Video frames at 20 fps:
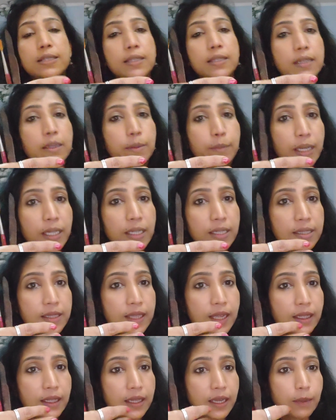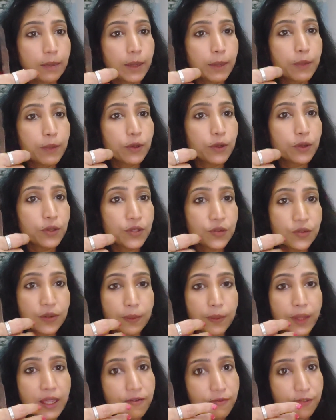gamete that can be produced from
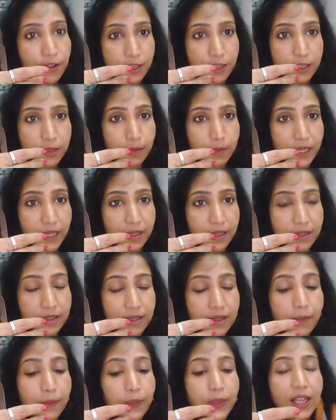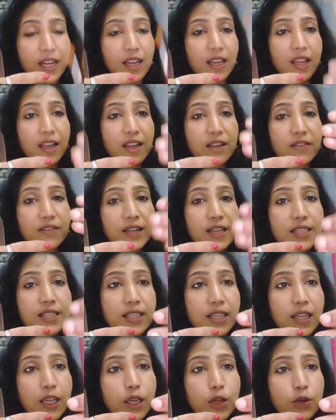the first parent. Likewise,
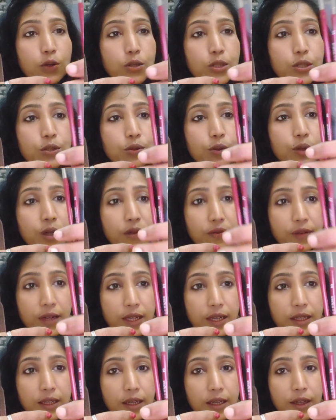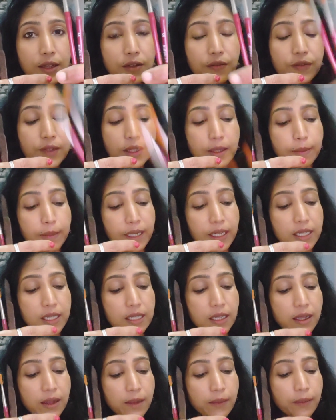here also only one kind of
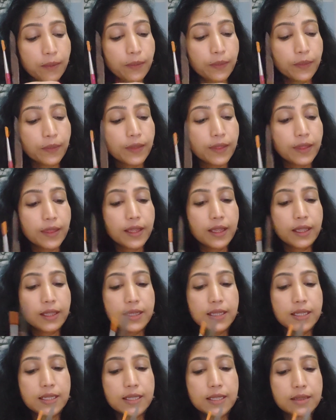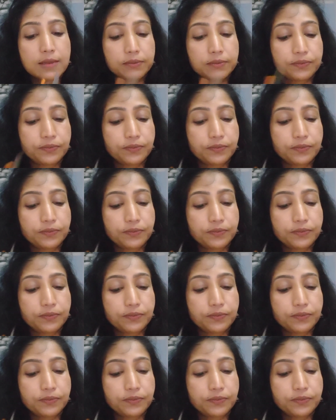gamete, that is